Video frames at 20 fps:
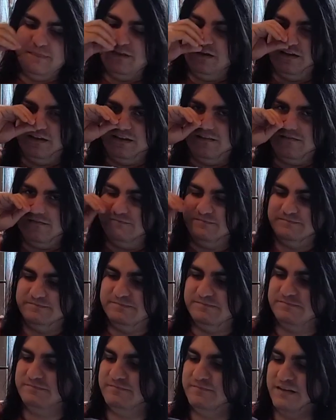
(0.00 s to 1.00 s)
like,
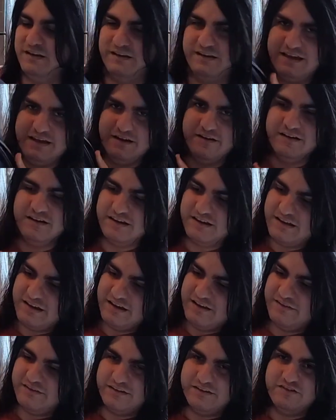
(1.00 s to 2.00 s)
a carrying
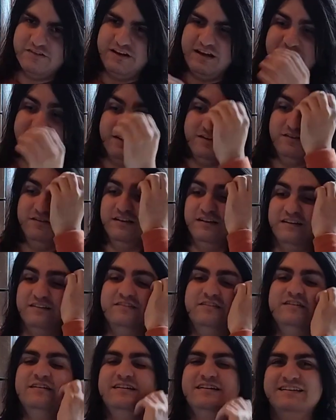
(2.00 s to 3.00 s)
case. Like, she had it all. Like,
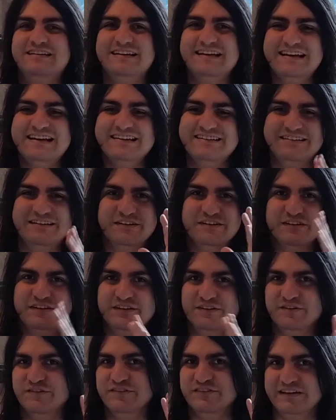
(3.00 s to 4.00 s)
she doesn't
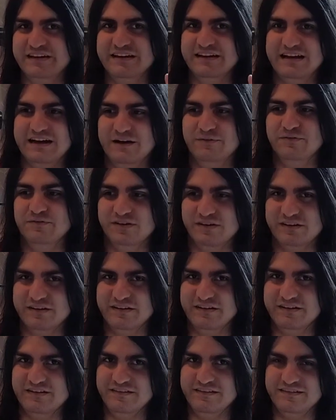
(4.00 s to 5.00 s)
understand how
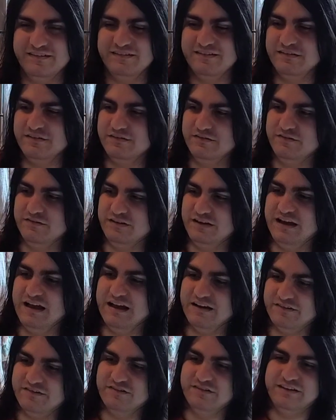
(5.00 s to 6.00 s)
lucky she
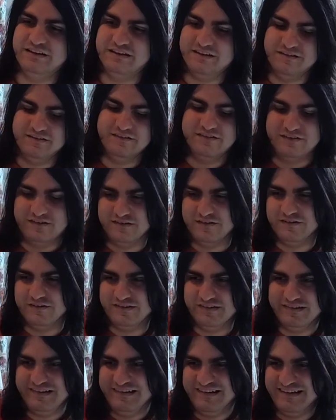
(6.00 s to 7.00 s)
actually is,
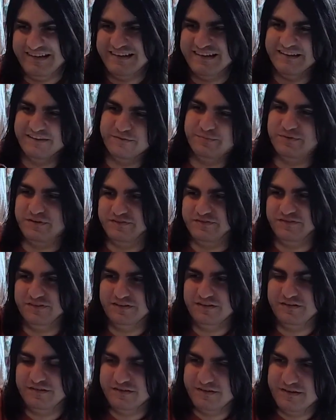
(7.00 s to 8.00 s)
honestly. It's pretty
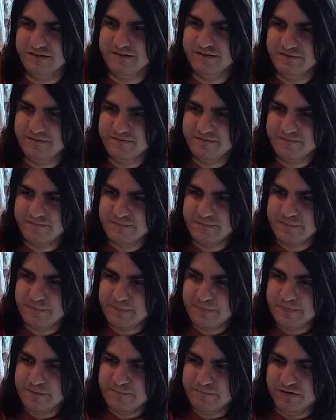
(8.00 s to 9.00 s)
funny.
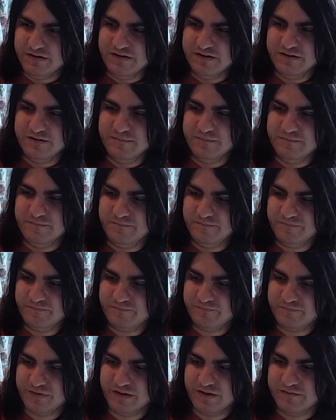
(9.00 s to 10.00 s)
But,
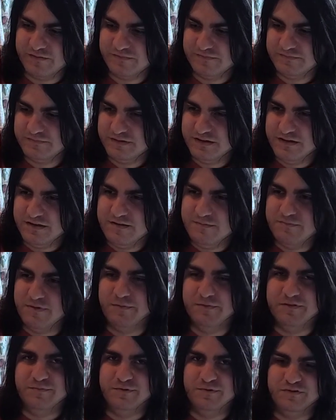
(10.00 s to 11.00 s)
yeah.
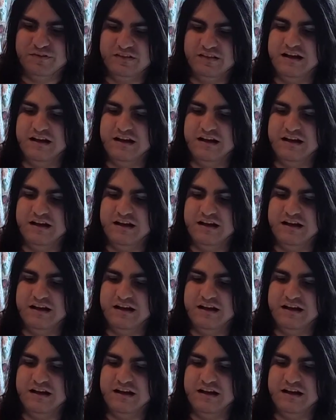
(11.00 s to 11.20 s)
Probably the most